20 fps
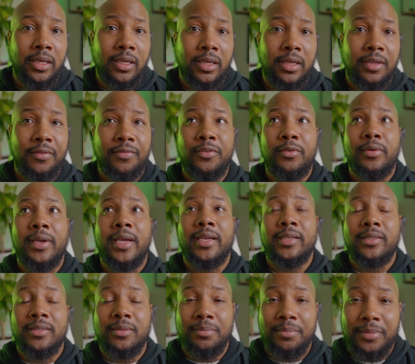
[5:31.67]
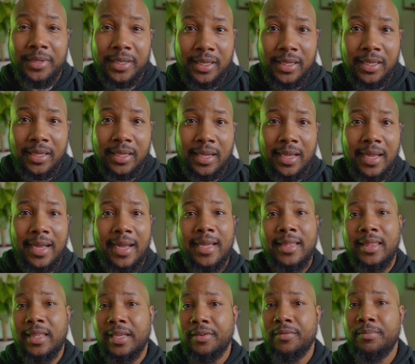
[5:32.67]
if you ask me,
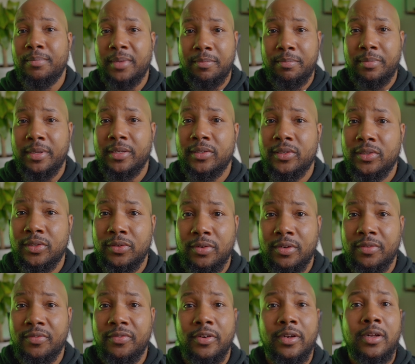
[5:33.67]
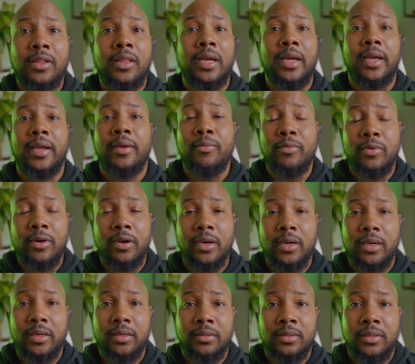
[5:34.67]
I think it would be best suited for client work.
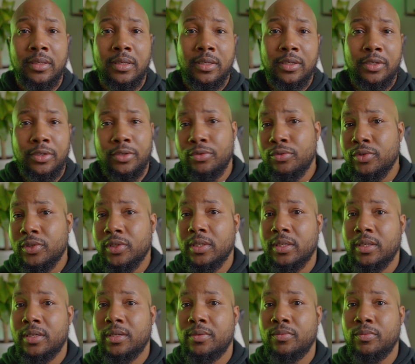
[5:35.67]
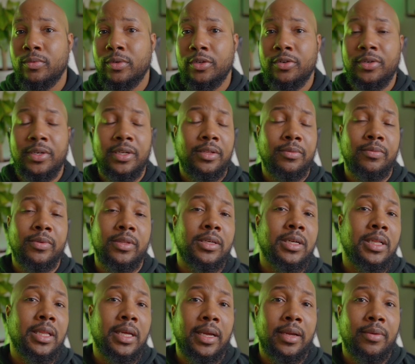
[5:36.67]
Usually when you're dealing with
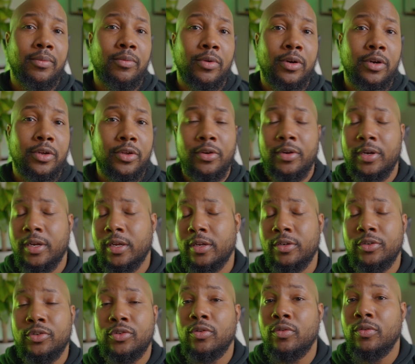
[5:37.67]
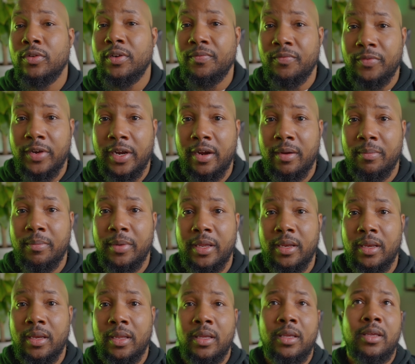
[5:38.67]
client work, you're in a controlled
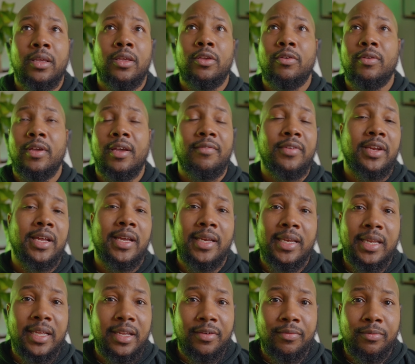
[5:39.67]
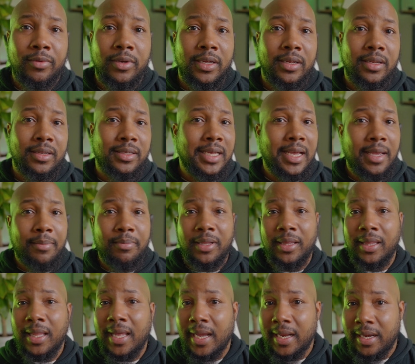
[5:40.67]
environment. You have an idea of what type
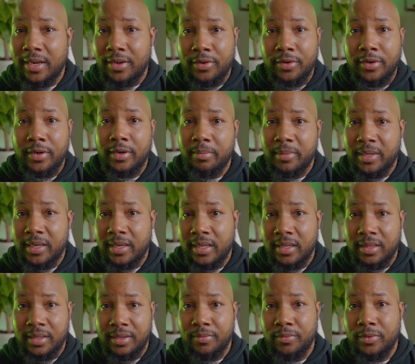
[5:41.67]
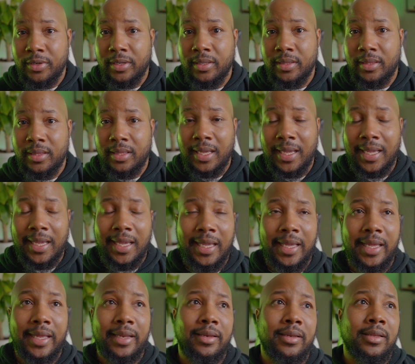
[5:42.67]
of lighting you're gonna be dealing with,
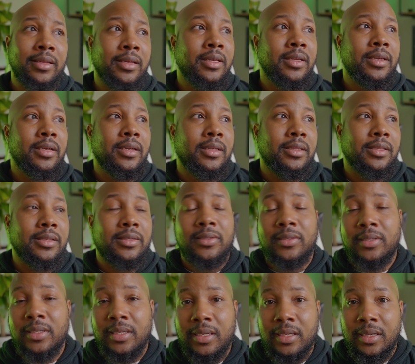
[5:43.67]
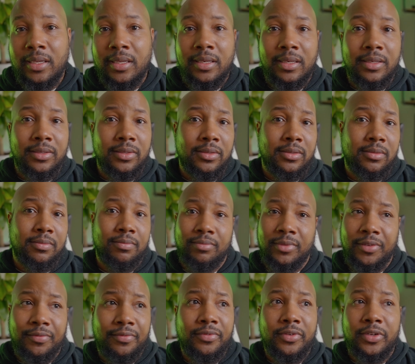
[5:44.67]
and the scene and
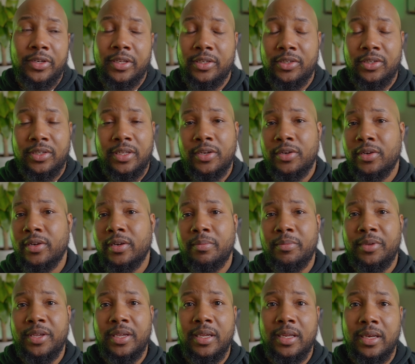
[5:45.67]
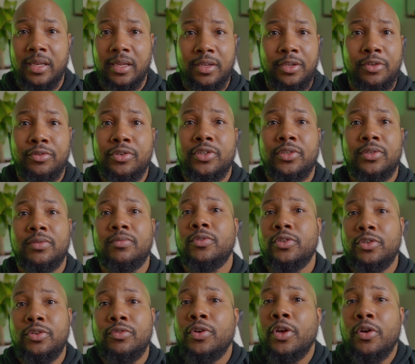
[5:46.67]
the footage that you're gonna be getting,
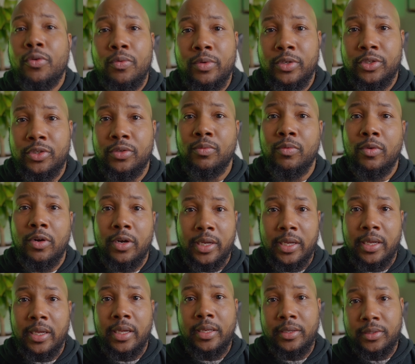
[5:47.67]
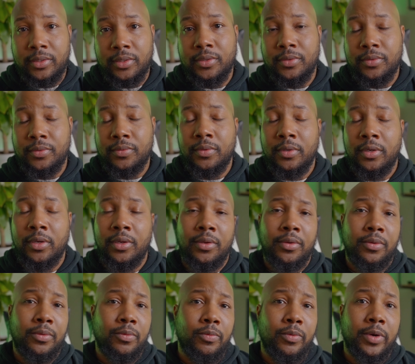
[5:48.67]
you know what you're walking into.
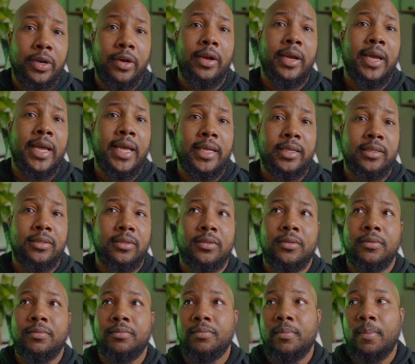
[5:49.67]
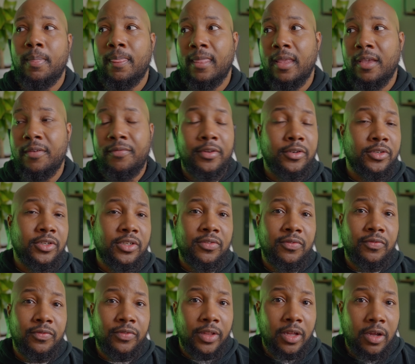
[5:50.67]
Whereas if you're
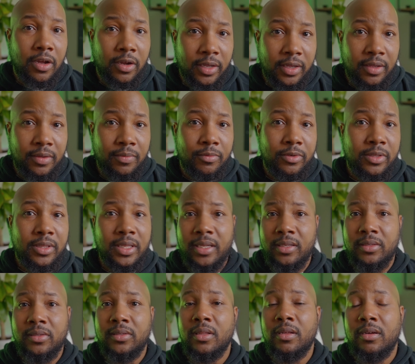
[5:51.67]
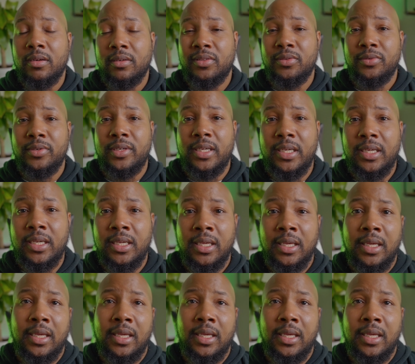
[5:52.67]
just vlogging with S-LOG3,